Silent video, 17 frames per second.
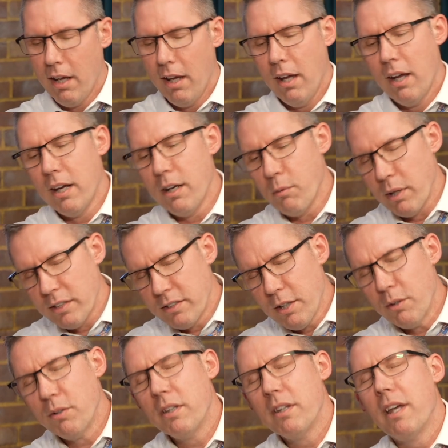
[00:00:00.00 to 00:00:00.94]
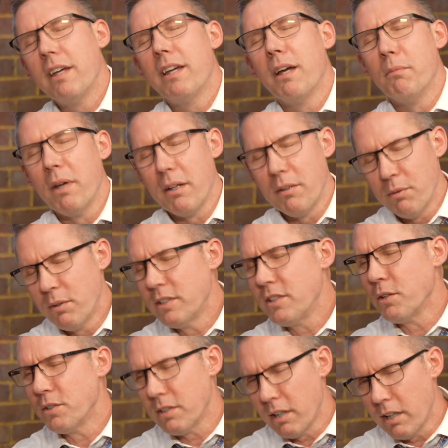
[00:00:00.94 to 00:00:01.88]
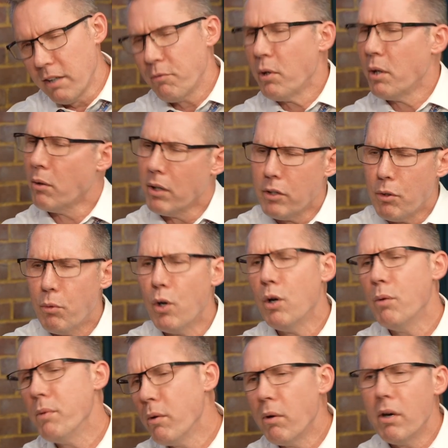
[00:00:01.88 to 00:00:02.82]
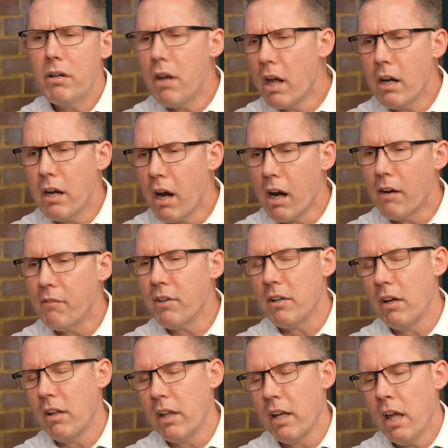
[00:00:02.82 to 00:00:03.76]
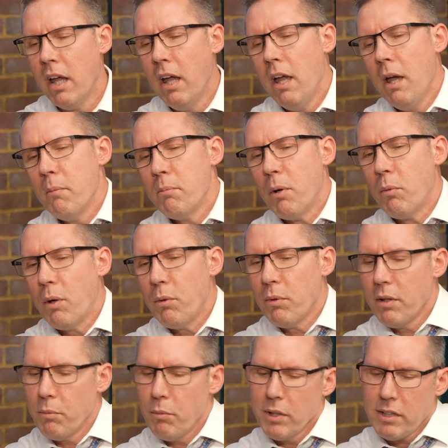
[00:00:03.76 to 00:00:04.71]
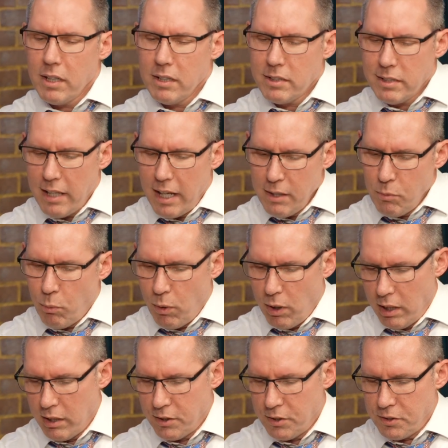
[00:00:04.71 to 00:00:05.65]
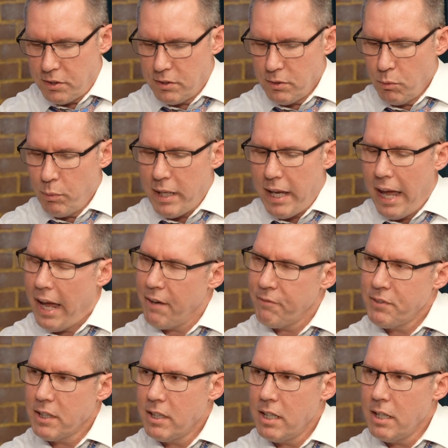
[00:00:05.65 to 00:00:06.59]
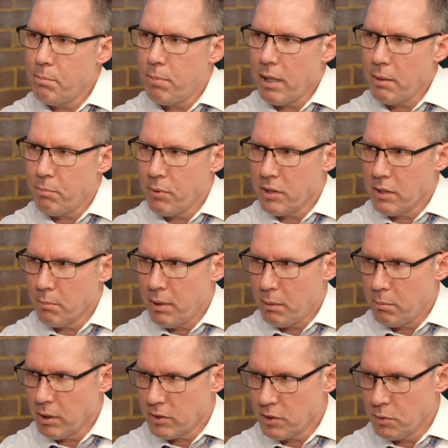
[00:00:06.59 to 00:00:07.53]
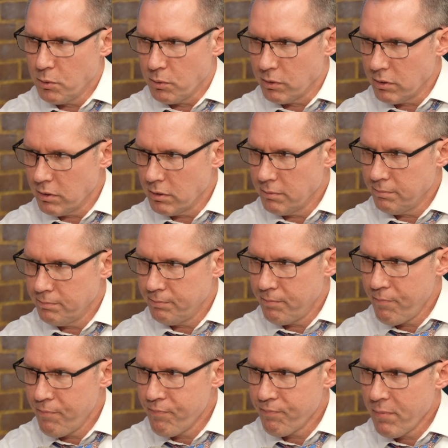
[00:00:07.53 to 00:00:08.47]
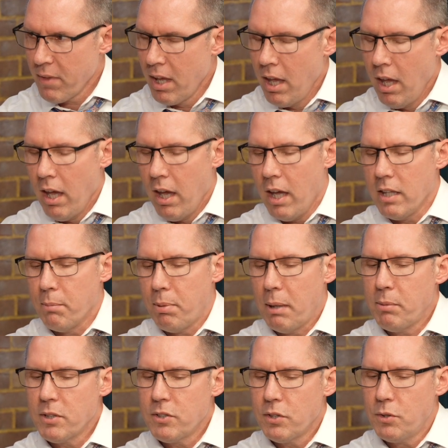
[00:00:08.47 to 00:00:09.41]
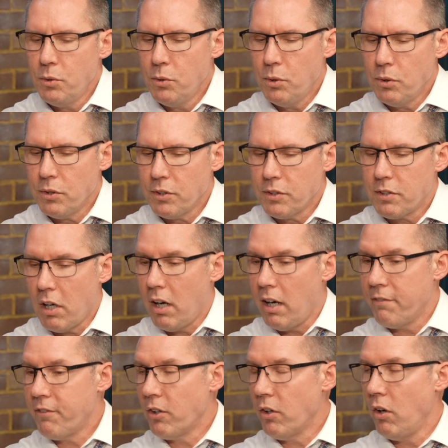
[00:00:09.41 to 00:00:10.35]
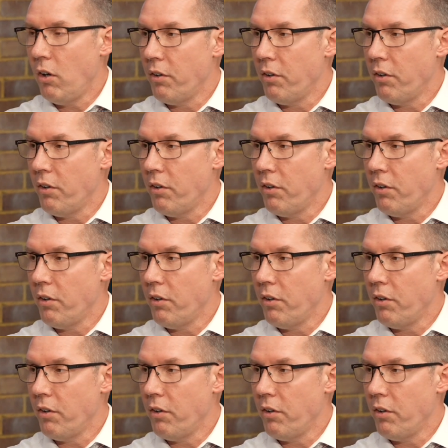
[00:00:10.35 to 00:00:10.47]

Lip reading: Anyway, so they come back. "We're so sorry. If we were in the room, we would have taken care of it," and all that. But what they said was, we have to keep up with the public schools, and the public schools offer all